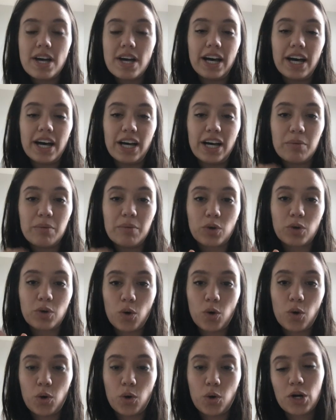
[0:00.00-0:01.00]

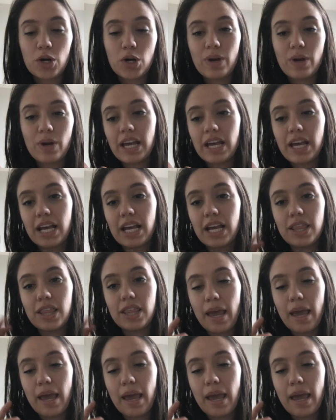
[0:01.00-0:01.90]
record with a